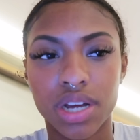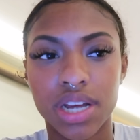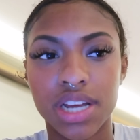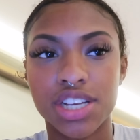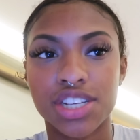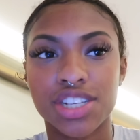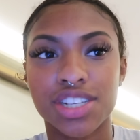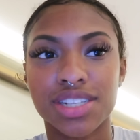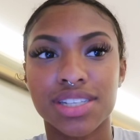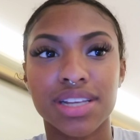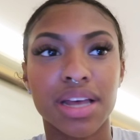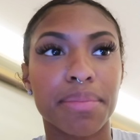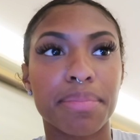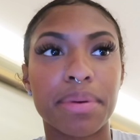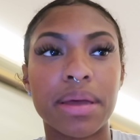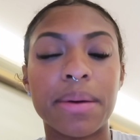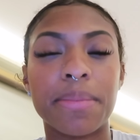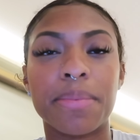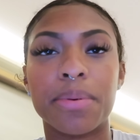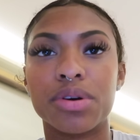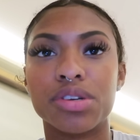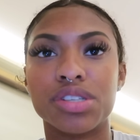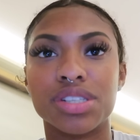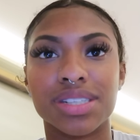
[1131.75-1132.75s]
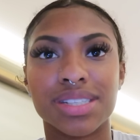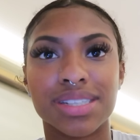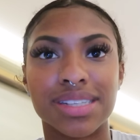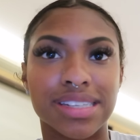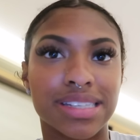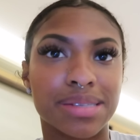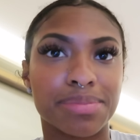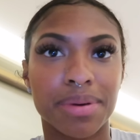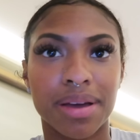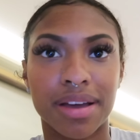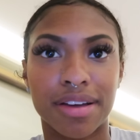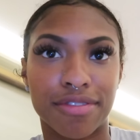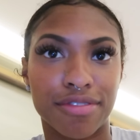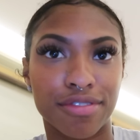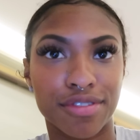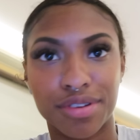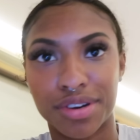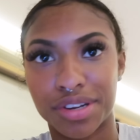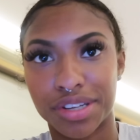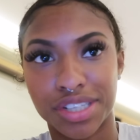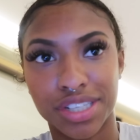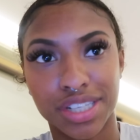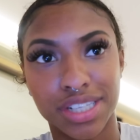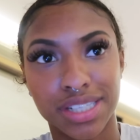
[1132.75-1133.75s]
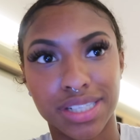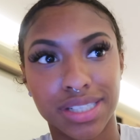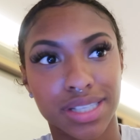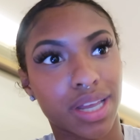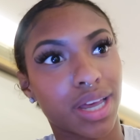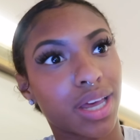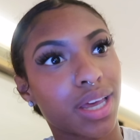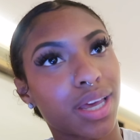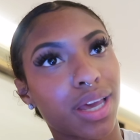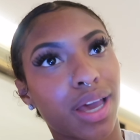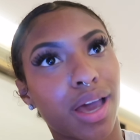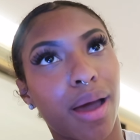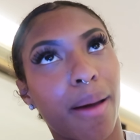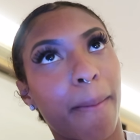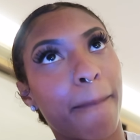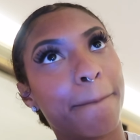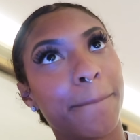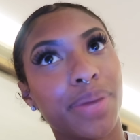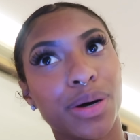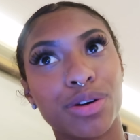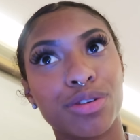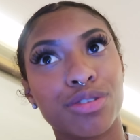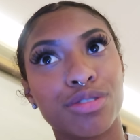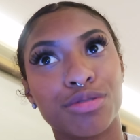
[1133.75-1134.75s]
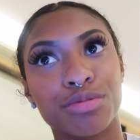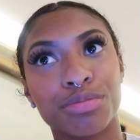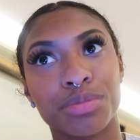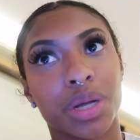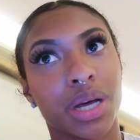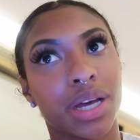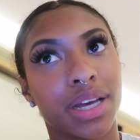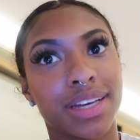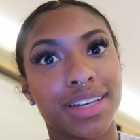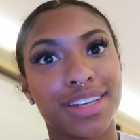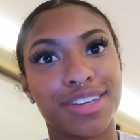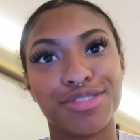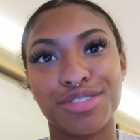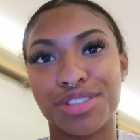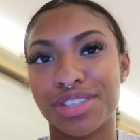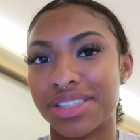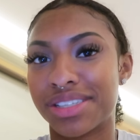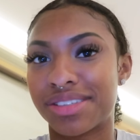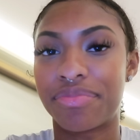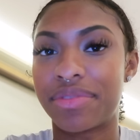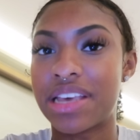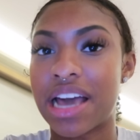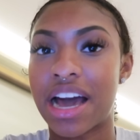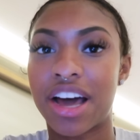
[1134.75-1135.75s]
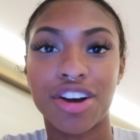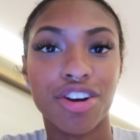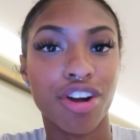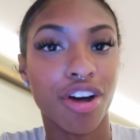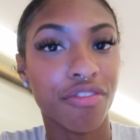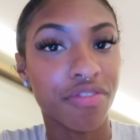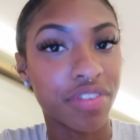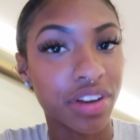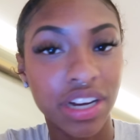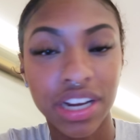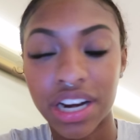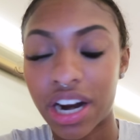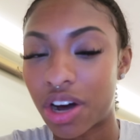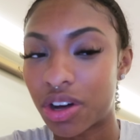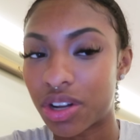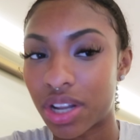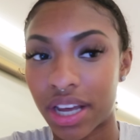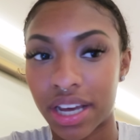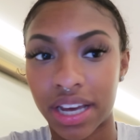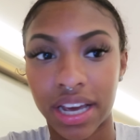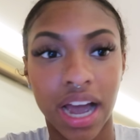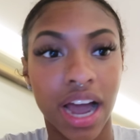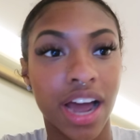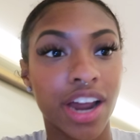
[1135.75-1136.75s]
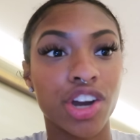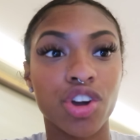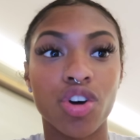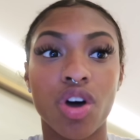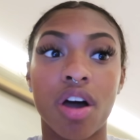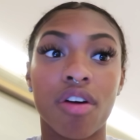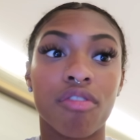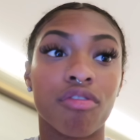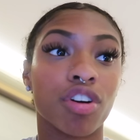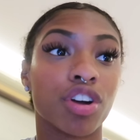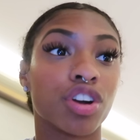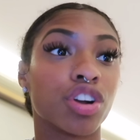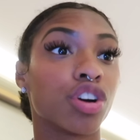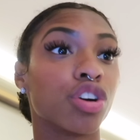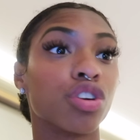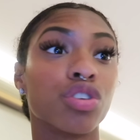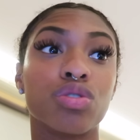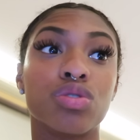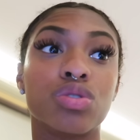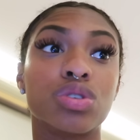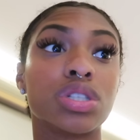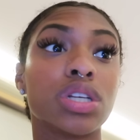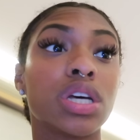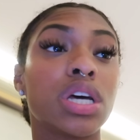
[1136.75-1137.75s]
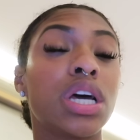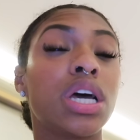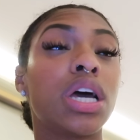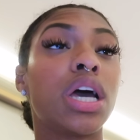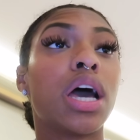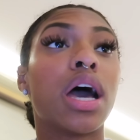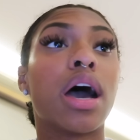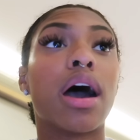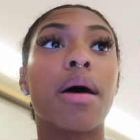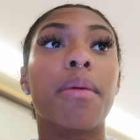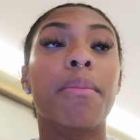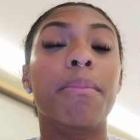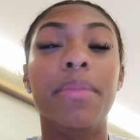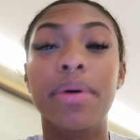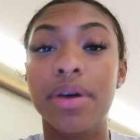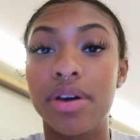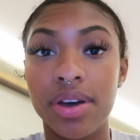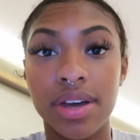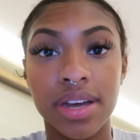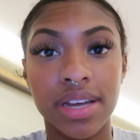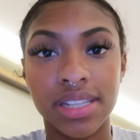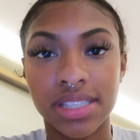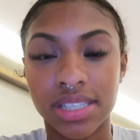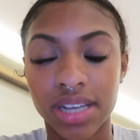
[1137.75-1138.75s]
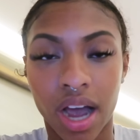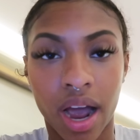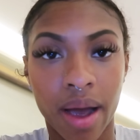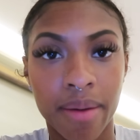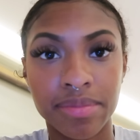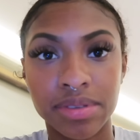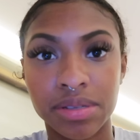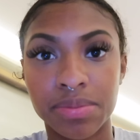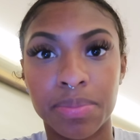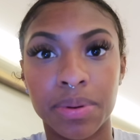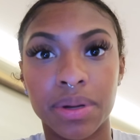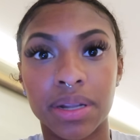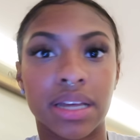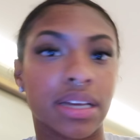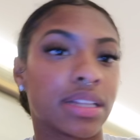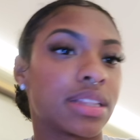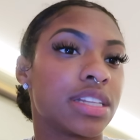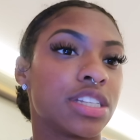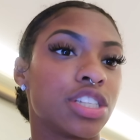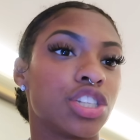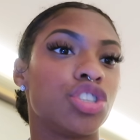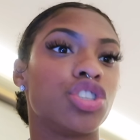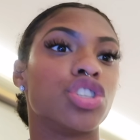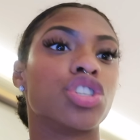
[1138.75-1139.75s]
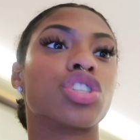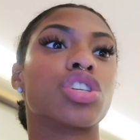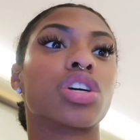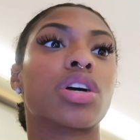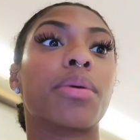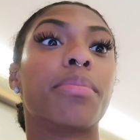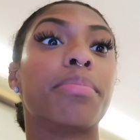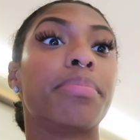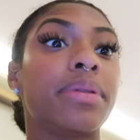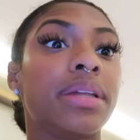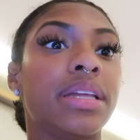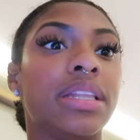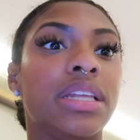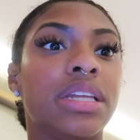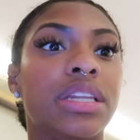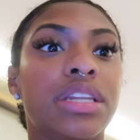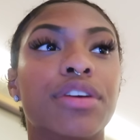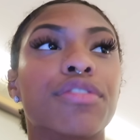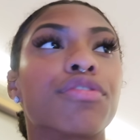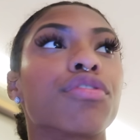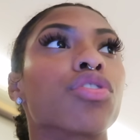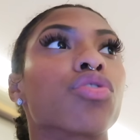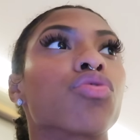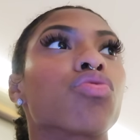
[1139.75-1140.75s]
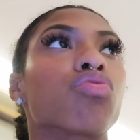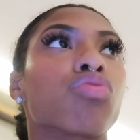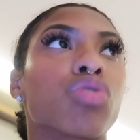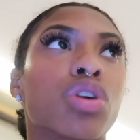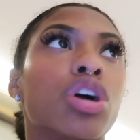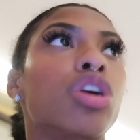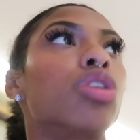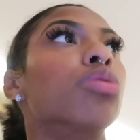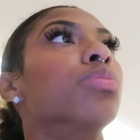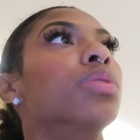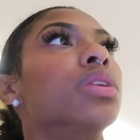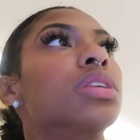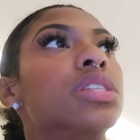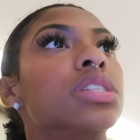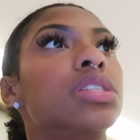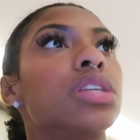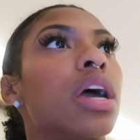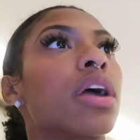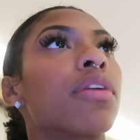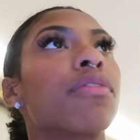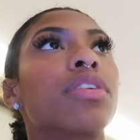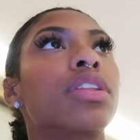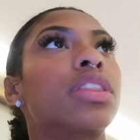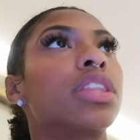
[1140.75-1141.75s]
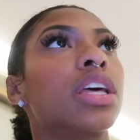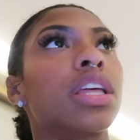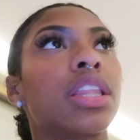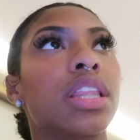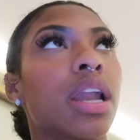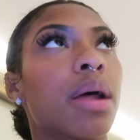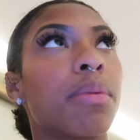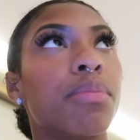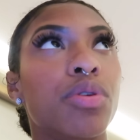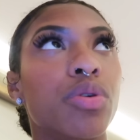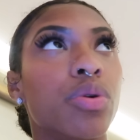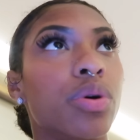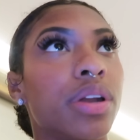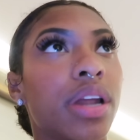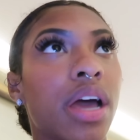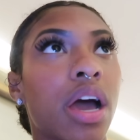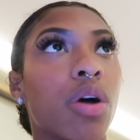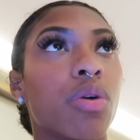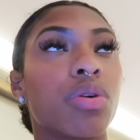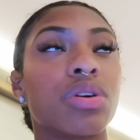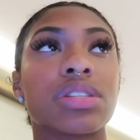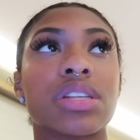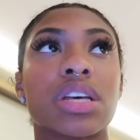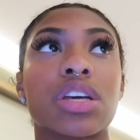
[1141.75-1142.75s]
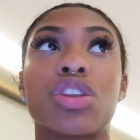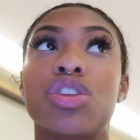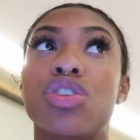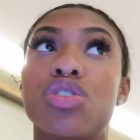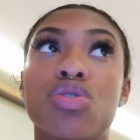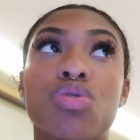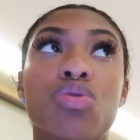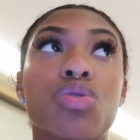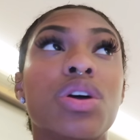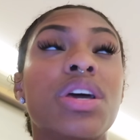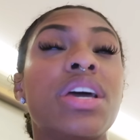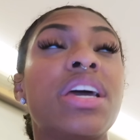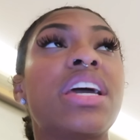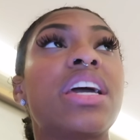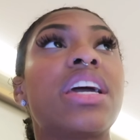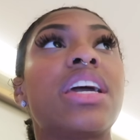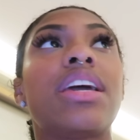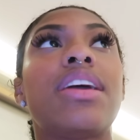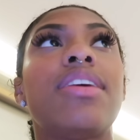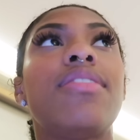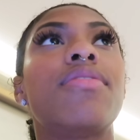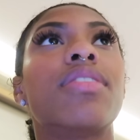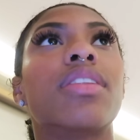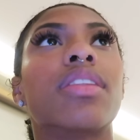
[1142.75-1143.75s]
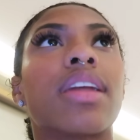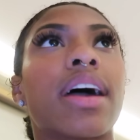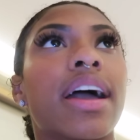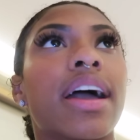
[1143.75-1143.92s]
it's just like people just expect for you to just like boom, like you just got it all figured out. Like, I know I've run hurdles a million times, but like this is just a completely different realm. This is everything that I'm doing now is like new. Even